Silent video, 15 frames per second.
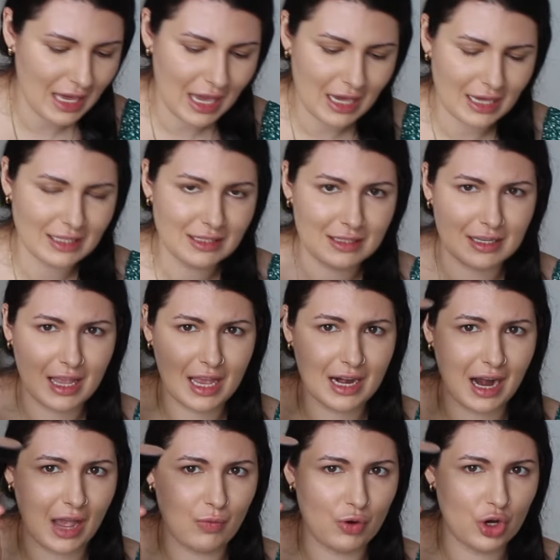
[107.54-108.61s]
think instead
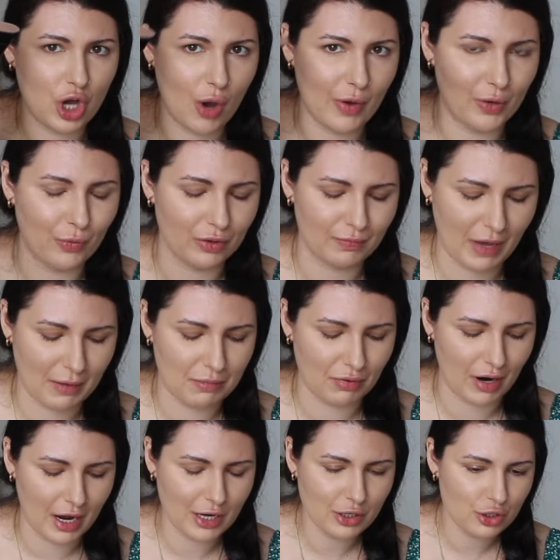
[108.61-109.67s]
I will go in with my
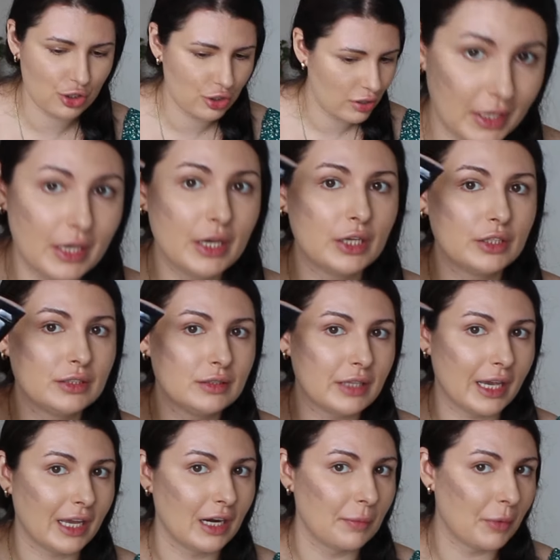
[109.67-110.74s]
brush.
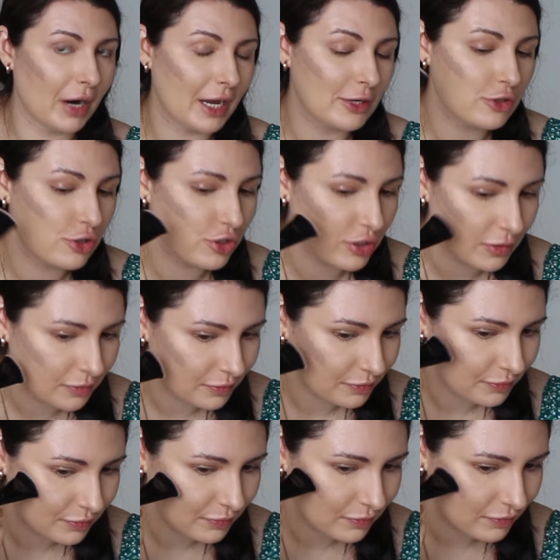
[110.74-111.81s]
Taking a brush,
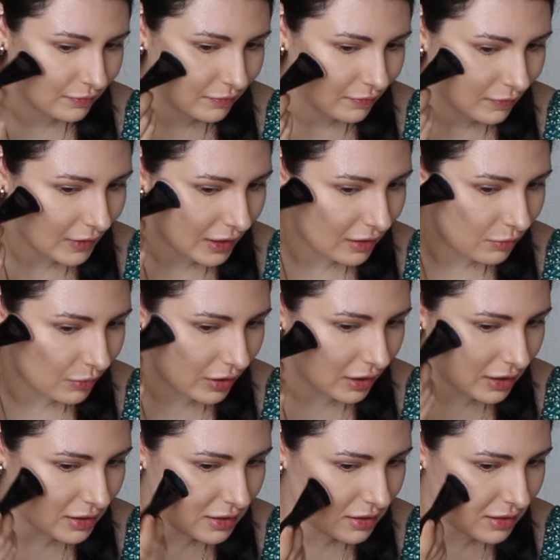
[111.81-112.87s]
I'm
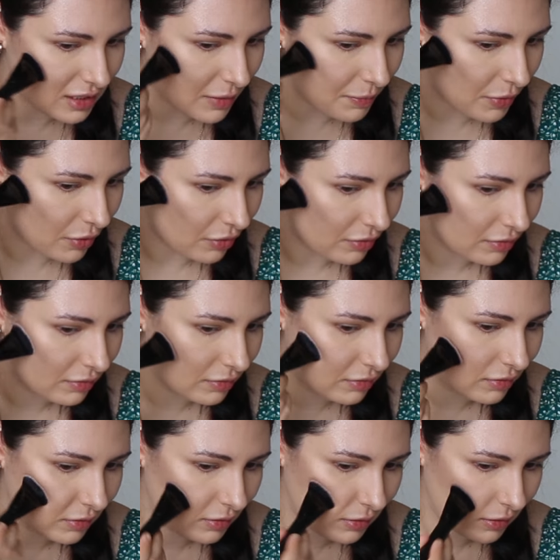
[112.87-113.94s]
gonna stipple.
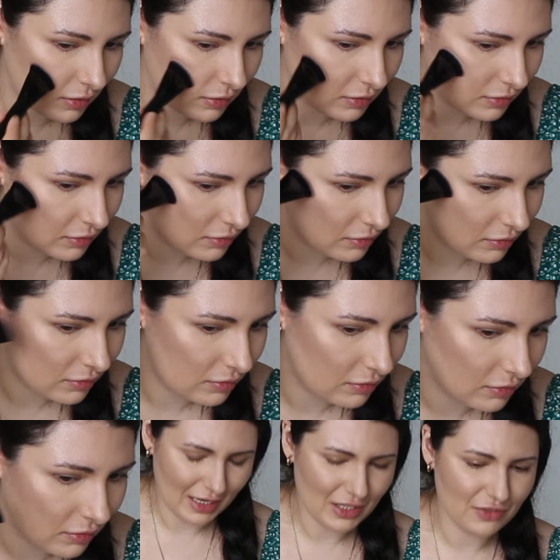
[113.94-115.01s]

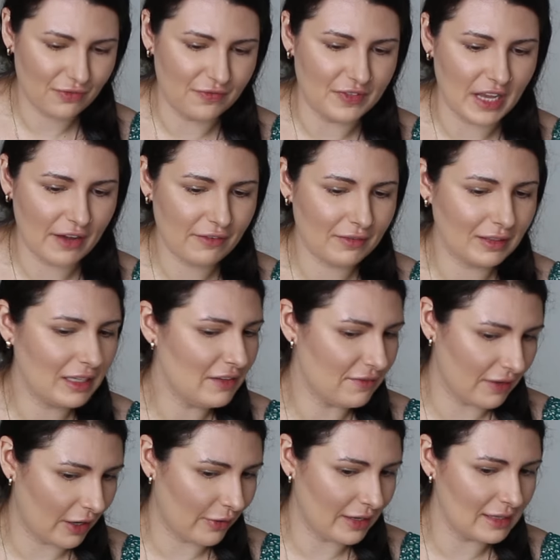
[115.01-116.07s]
It is definitely
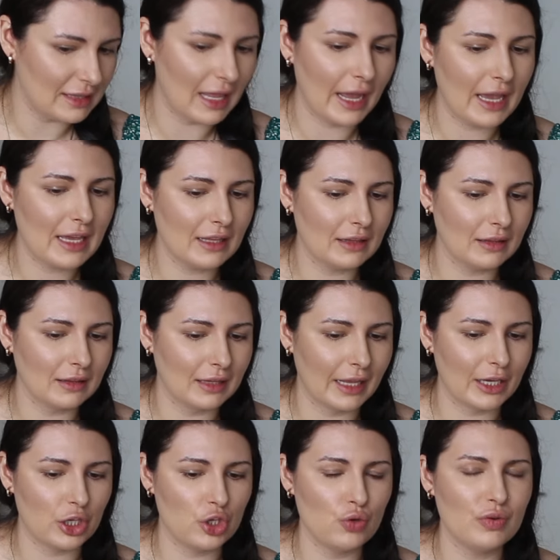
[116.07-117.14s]
very light,
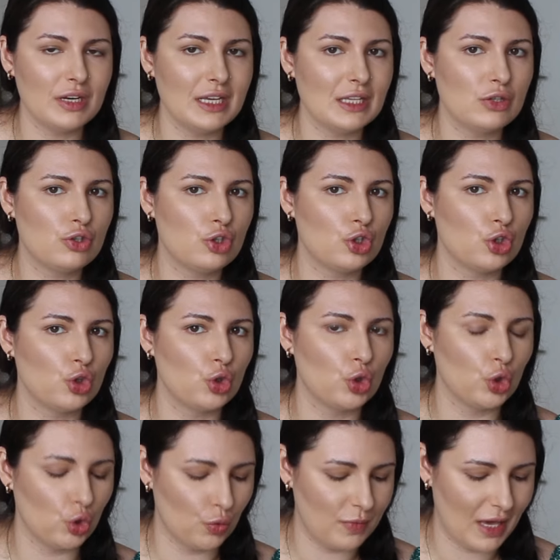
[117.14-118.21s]
like you need
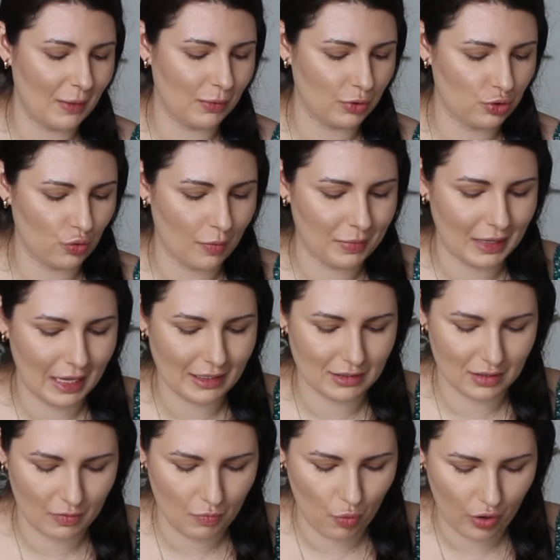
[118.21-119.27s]
to be able to apply
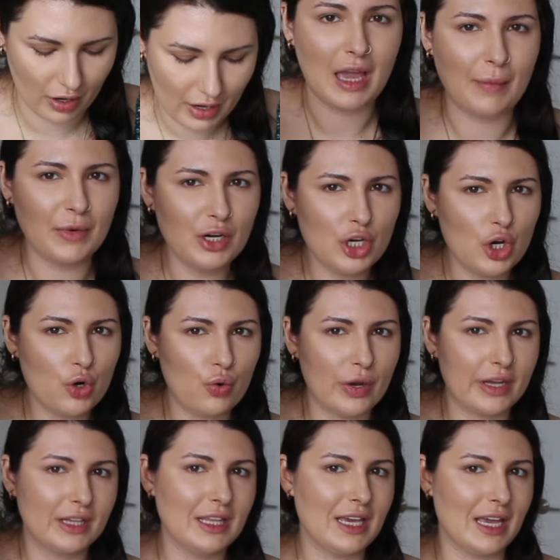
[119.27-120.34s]
some more. I'm gonna go
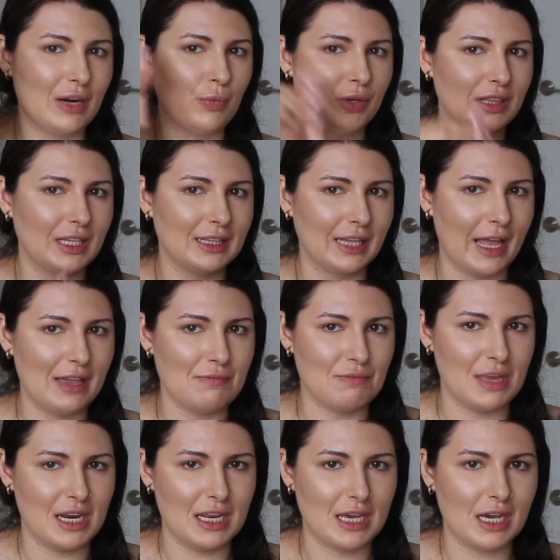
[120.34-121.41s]
quickly in with the light
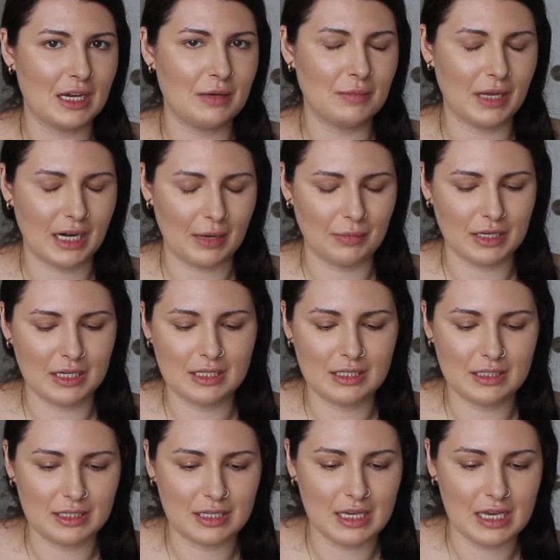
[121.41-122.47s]
medium and I'm gonna
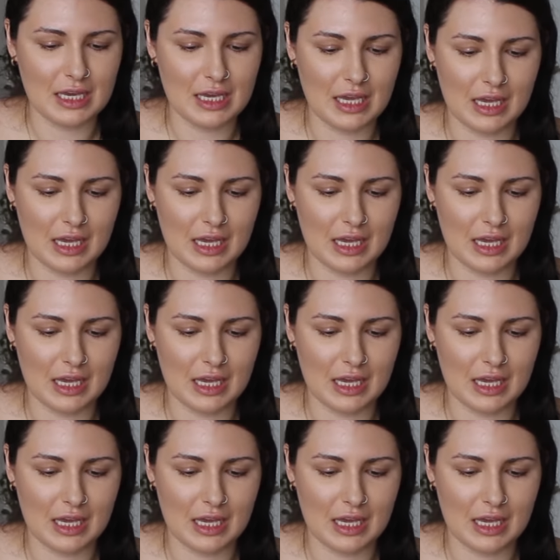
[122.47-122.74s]
see